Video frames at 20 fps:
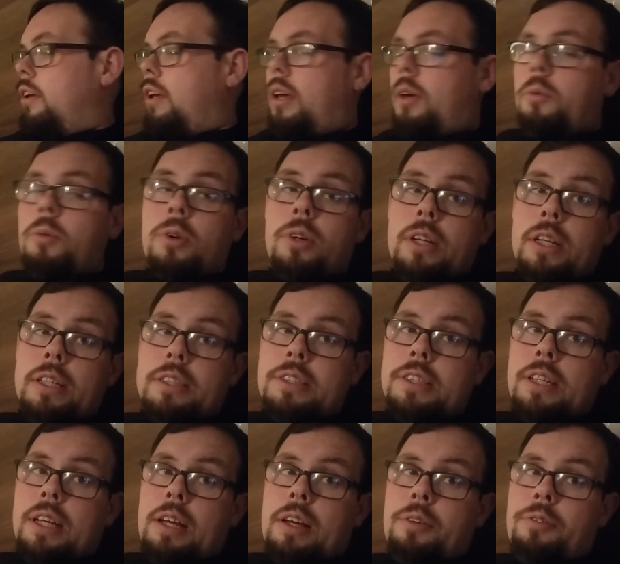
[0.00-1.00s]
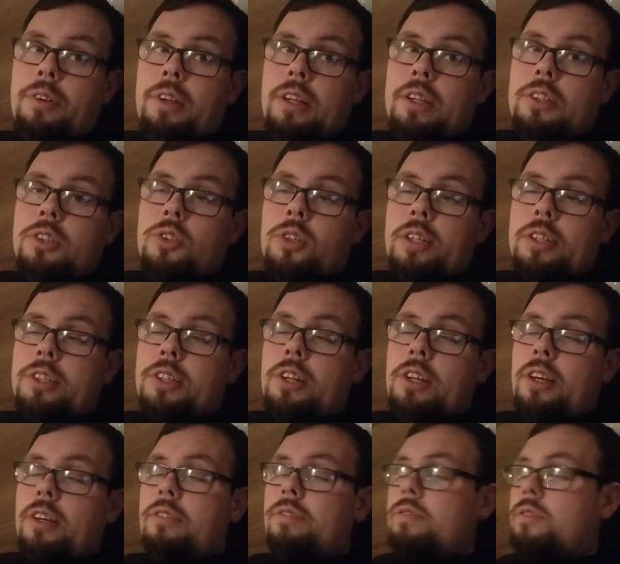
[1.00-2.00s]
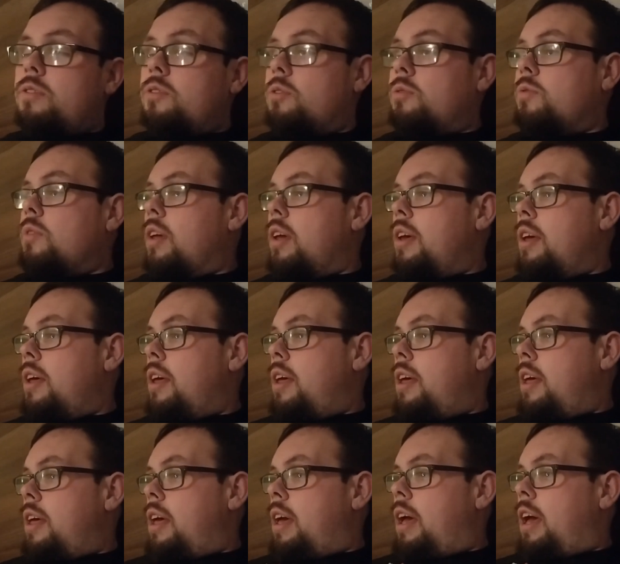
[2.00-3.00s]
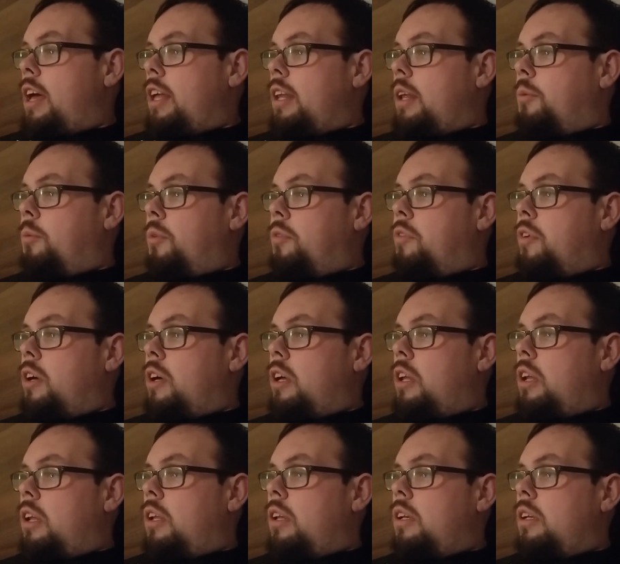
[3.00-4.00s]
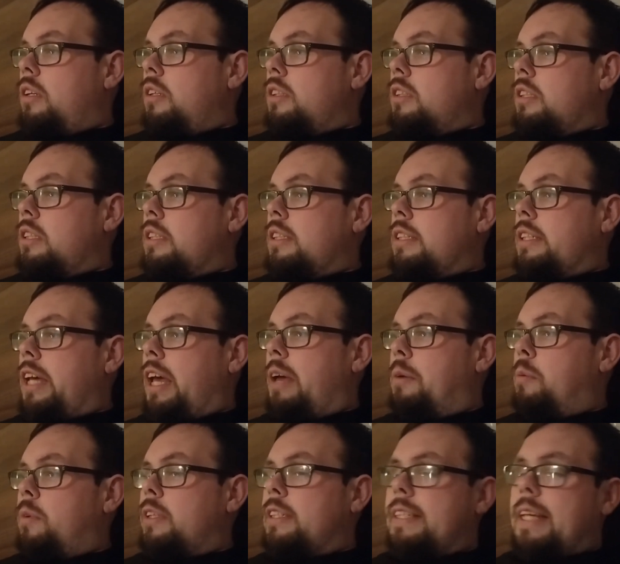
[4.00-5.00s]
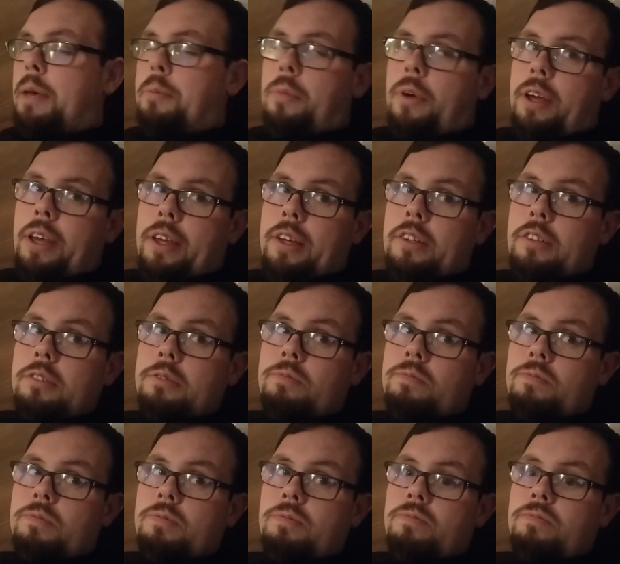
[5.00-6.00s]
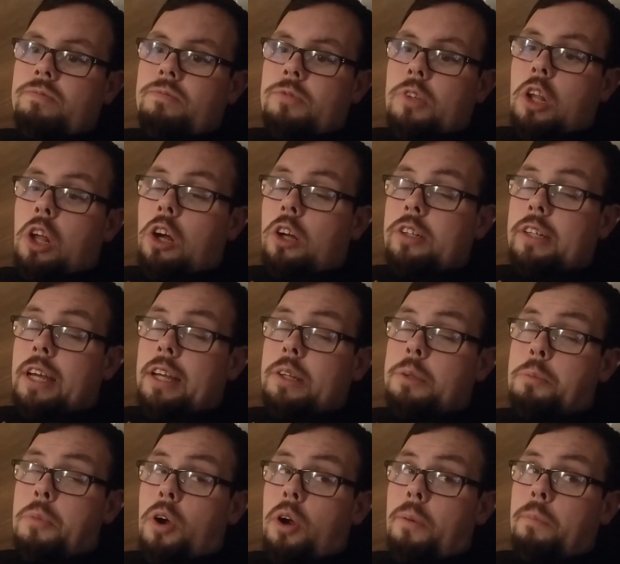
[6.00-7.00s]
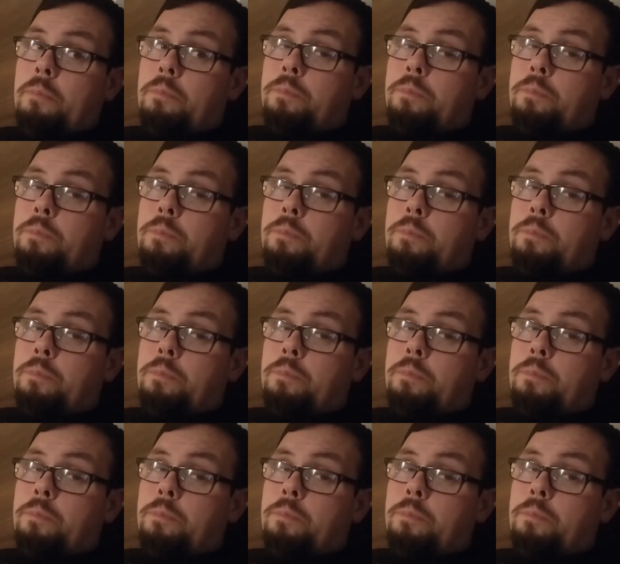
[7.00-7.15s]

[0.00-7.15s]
Yeah, we're going to have a little drink tonight. And then we've got a semi-long day tomorrow.